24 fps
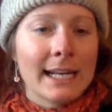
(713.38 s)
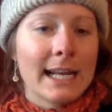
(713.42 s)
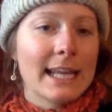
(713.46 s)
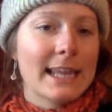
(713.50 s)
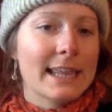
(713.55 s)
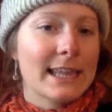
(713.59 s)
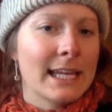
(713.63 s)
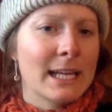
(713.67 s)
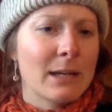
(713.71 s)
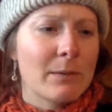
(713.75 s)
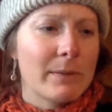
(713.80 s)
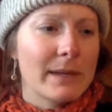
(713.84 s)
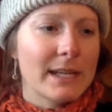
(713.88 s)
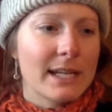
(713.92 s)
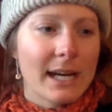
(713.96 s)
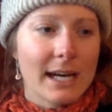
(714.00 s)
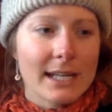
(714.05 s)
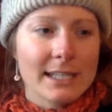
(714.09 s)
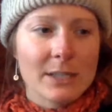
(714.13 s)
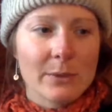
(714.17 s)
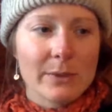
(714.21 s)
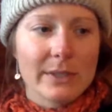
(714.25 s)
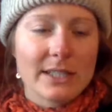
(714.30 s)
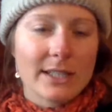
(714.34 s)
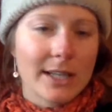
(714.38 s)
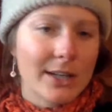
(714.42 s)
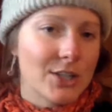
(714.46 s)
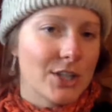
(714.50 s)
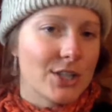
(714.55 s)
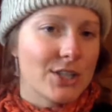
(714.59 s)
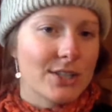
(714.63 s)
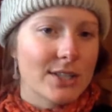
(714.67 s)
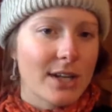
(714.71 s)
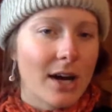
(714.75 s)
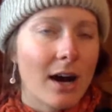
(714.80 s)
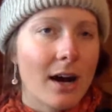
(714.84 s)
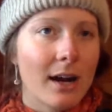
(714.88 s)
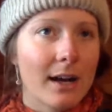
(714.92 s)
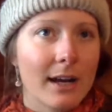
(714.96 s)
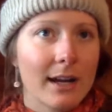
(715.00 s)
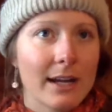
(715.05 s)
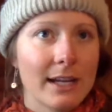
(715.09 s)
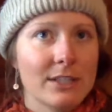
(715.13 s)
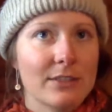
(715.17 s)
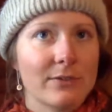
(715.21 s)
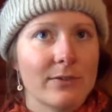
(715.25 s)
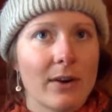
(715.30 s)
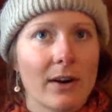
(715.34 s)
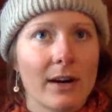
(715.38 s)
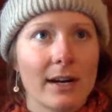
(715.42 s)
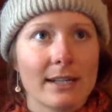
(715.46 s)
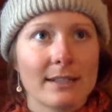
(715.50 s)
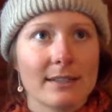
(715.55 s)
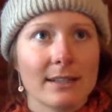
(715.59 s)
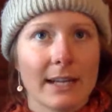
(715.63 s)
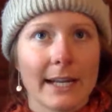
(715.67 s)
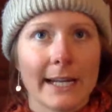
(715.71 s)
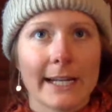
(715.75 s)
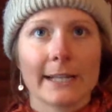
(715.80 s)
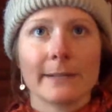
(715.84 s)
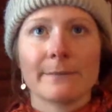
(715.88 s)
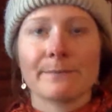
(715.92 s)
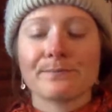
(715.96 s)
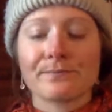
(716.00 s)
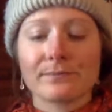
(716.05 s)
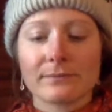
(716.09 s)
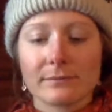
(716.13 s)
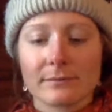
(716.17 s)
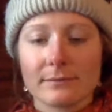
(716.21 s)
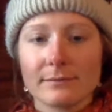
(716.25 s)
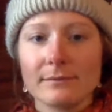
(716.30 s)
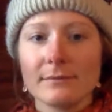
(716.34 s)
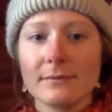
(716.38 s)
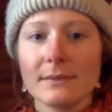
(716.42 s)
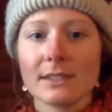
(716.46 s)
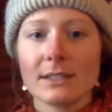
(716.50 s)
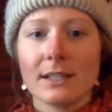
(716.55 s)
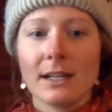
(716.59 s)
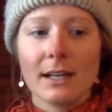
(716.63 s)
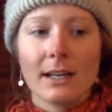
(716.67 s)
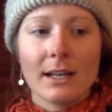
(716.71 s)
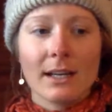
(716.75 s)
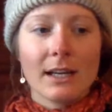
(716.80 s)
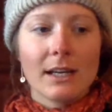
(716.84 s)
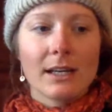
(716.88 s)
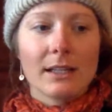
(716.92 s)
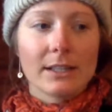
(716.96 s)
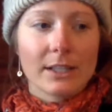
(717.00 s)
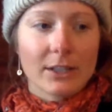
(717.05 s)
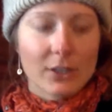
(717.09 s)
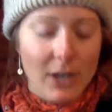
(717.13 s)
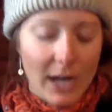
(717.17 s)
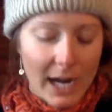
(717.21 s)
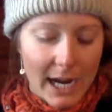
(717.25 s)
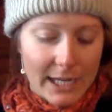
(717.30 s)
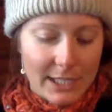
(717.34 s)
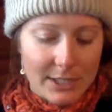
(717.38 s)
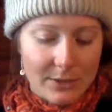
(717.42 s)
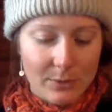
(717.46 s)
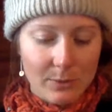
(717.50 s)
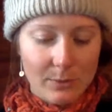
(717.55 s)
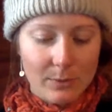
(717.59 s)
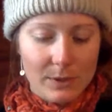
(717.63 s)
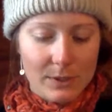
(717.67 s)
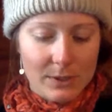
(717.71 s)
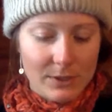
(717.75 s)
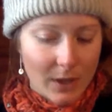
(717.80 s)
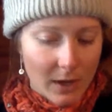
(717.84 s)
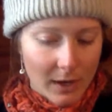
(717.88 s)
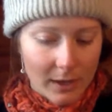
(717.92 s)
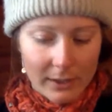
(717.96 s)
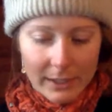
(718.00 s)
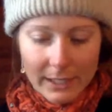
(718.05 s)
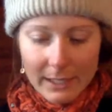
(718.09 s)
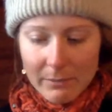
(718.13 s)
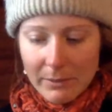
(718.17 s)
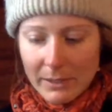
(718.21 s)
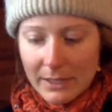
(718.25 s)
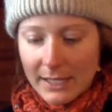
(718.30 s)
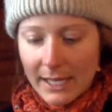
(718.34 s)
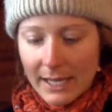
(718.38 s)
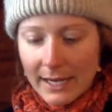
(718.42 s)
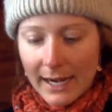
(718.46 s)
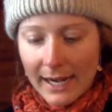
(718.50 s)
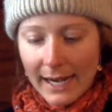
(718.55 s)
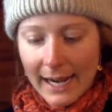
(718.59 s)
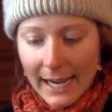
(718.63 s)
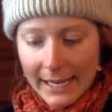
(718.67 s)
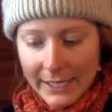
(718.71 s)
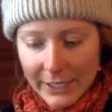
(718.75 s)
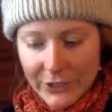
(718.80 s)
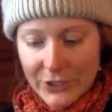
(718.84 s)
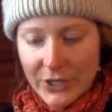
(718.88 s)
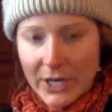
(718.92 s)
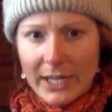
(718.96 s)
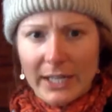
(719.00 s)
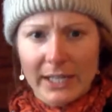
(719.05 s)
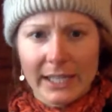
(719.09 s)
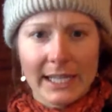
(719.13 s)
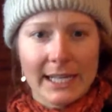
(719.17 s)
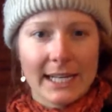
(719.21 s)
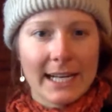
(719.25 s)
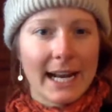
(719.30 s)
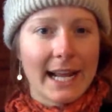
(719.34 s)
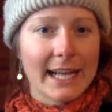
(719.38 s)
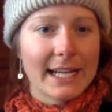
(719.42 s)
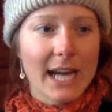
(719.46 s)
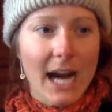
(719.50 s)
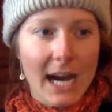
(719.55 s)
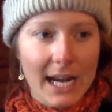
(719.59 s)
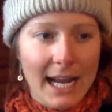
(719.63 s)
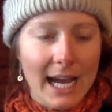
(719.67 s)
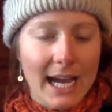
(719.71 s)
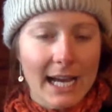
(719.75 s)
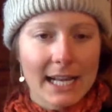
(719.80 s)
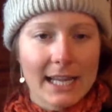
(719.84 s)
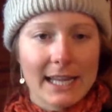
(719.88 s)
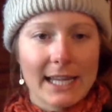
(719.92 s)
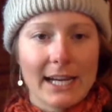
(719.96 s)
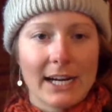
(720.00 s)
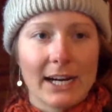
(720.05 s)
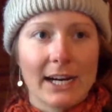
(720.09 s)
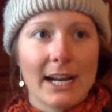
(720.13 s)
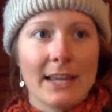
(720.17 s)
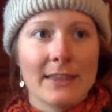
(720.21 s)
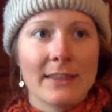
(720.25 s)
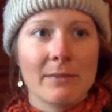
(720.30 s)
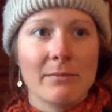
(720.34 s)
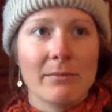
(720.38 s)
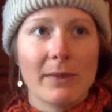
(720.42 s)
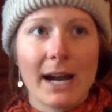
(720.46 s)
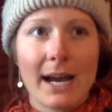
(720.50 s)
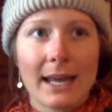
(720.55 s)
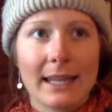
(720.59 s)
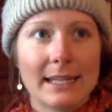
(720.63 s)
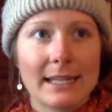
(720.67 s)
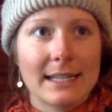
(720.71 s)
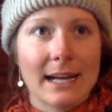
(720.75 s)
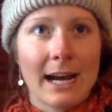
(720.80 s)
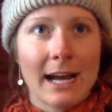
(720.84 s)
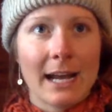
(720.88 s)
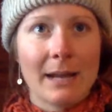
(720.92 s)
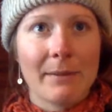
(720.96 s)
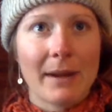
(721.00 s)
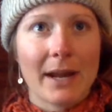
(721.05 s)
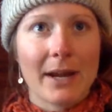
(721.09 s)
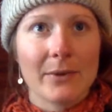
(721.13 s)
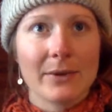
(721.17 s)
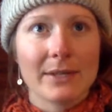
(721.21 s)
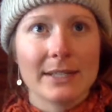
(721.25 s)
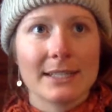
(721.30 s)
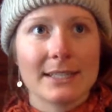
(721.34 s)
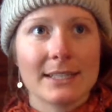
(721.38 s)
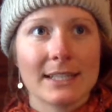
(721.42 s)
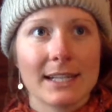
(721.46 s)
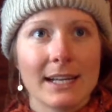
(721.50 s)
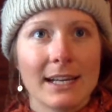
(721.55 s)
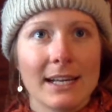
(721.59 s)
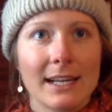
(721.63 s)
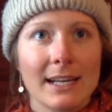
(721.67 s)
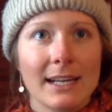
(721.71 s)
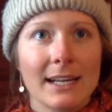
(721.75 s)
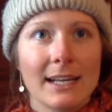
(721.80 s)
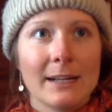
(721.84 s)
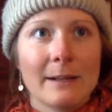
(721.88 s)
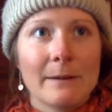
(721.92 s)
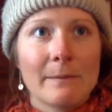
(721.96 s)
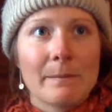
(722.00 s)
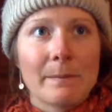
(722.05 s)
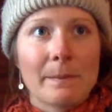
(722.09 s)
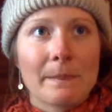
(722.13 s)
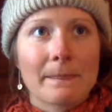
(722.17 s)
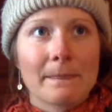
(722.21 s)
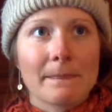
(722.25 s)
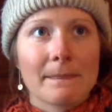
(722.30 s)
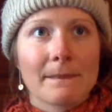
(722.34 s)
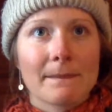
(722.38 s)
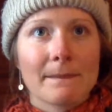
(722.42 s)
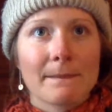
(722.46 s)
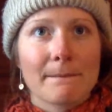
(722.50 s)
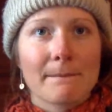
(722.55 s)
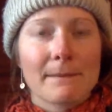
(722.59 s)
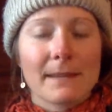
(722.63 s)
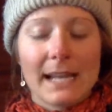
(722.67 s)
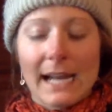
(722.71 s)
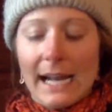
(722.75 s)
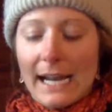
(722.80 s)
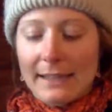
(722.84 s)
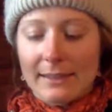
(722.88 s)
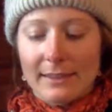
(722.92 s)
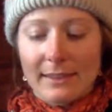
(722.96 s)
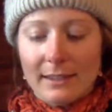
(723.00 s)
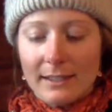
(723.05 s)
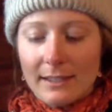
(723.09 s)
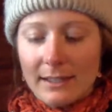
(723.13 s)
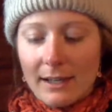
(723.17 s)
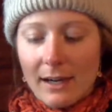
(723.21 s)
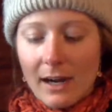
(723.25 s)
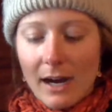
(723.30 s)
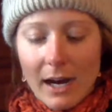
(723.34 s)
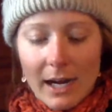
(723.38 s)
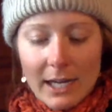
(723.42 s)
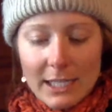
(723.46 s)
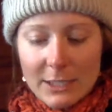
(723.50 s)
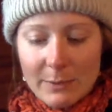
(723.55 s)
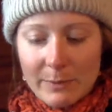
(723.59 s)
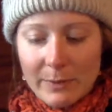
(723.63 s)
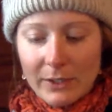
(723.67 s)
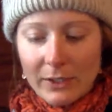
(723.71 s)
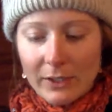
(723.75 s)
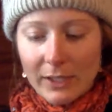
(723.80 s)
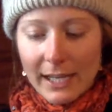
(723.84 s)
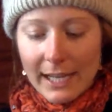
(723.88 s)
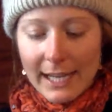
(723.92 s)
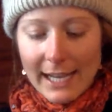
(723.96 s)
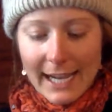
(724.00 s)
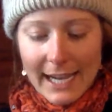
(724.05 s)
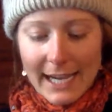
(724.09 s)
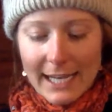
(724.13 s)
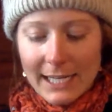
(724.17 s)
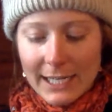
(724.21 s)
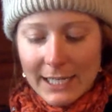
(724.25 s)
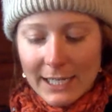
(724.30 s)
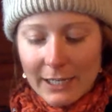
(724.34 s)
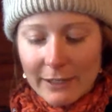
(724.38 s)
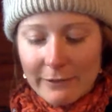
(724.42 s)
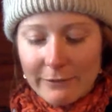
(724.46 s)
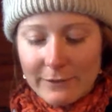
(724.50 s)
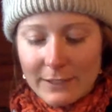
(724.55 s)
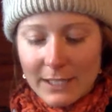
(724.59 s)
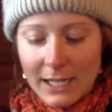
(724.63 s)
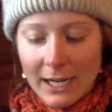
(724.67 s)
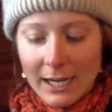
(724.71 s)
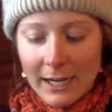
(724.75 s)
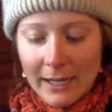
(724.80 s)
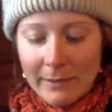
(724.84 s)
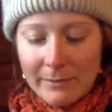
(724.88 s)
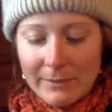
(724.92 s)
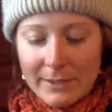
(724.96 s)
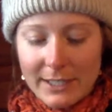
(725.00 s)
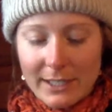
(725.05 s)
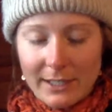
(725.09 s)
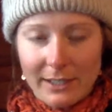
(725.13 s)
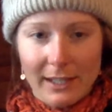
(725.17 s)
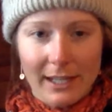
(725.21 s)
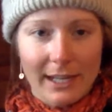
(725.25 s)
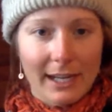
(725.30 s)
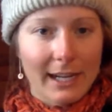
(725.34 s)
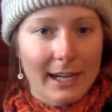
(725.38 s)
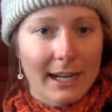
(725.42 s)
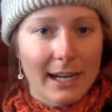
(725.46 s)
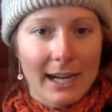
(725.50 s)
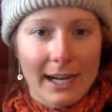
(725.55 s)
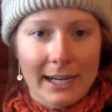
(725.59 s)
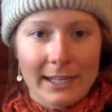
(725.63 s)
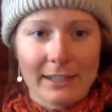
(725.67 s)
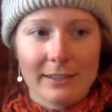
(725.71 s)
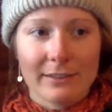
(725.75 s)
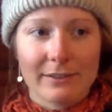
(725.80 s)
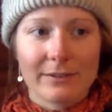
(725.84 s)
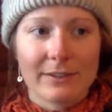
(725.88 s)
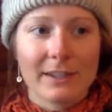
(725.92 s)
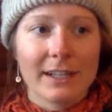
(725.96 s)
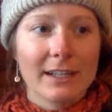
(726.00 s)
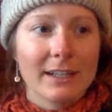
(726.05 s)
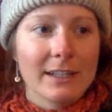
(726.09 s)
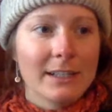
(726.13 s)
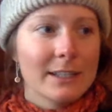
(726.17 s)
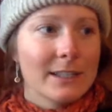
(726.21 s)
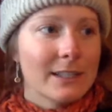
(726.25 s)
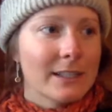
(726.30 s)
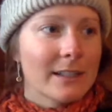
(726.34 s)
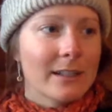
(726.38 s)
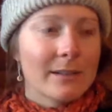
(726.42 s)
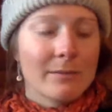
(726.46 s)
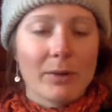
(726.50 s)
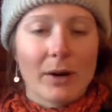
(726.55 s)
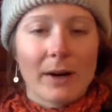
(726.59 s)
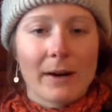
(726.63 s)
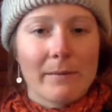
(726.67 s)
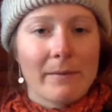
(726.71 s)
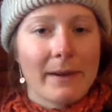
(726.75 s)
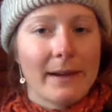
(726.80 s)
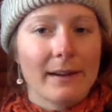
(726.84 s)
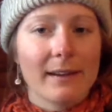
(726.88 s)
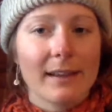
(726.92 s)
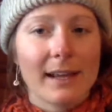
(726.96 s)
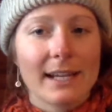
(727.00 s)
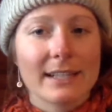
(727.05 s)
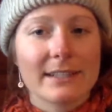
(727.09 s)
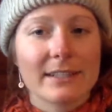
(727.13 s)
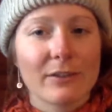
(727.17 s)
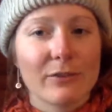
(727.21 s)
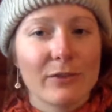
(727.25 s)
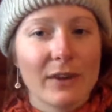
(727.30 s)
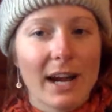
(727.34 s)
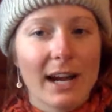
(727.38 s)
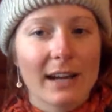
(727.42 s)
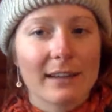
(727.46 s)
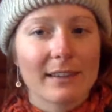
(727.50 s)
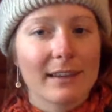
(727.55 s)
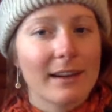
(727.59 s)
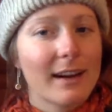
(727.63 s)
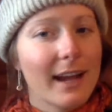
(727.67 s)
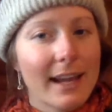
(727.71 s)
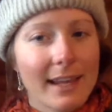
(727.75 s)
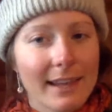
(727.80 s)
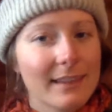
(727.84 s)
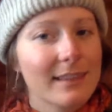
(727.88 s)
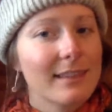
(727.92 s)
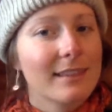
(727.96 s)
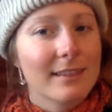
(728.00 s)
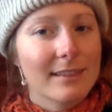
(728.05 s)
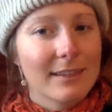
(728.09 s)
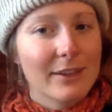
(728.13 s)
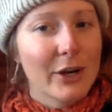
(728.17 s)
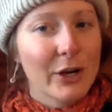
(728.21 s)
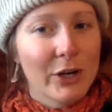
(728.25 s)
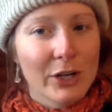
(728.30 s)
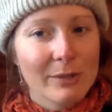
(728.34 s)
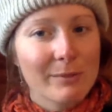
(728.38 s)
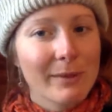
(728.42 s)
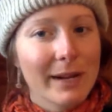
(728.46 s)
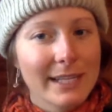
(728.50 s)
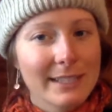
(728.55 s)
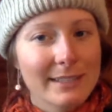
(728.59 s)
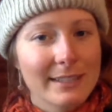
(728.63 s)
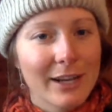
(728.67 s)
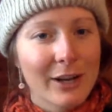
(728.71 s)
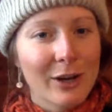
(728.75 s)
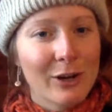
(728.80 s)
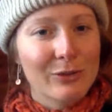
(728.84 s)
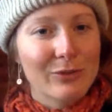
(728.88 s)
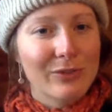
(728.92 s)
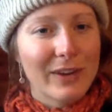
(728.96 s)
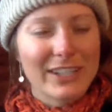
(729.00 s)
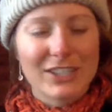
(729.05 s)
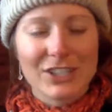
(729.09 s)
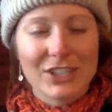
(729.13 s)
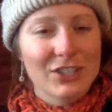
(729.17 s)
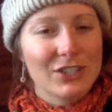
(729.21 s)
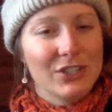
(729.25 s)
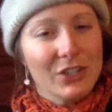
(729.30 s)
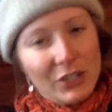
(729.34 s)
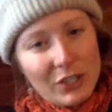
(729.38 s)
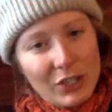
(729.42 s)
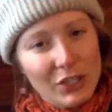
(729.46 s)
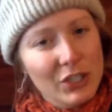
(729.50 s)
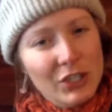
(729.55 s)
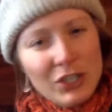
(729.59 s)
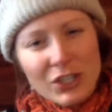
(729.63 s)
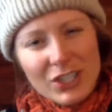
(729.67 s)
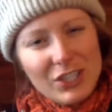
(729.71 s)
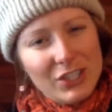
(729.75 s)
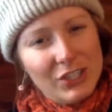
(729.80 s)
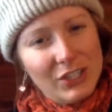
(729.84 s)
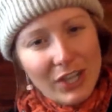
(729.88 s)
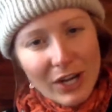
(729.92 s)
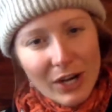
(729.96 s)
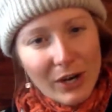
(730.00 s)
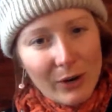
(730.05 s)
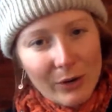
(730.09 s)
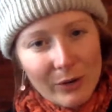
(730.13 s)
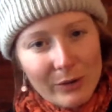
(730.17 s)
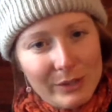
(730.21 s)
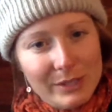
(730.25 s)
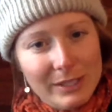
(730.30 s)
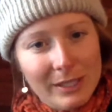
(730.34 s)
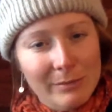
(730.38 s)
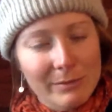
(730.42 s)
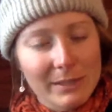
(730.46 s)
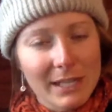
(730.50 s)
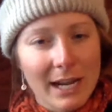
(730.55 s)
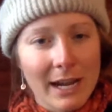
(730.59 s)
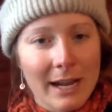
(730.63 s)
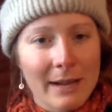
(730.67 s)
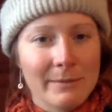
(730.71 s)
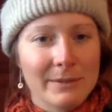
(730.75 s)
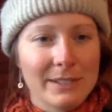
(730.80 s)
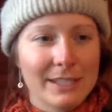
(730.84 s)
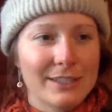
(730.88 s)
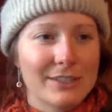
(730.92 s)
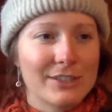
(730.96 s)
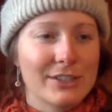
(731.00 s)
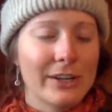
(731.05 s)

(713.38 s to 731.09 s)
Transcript: And I think because it was such a saga as far as like the crash was gnarly, but then I had adrenaline and I got out of there. And then the time I was at the hospital, I had enough time to like kind of compartmentalize the fact that I hurt myself. You just know sometimes.